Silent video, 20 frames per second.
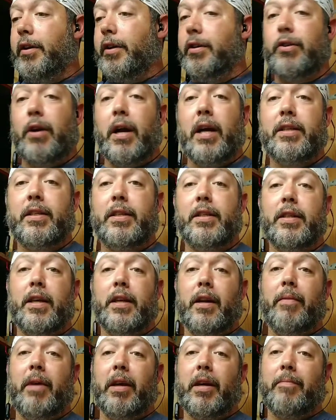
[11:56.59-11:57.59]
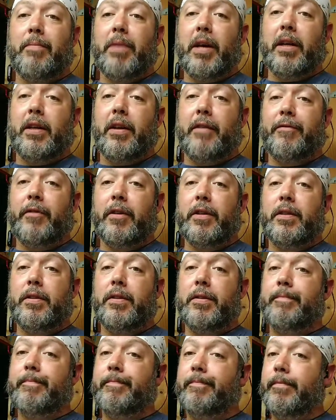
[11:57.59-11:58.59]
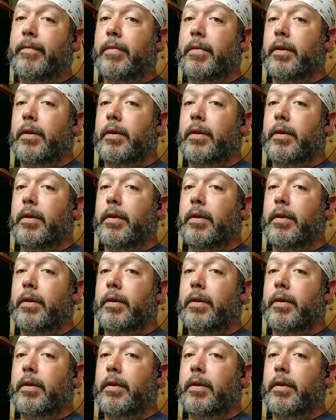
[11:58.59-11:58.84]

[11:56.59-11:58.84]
how you dress is going to make a big difference.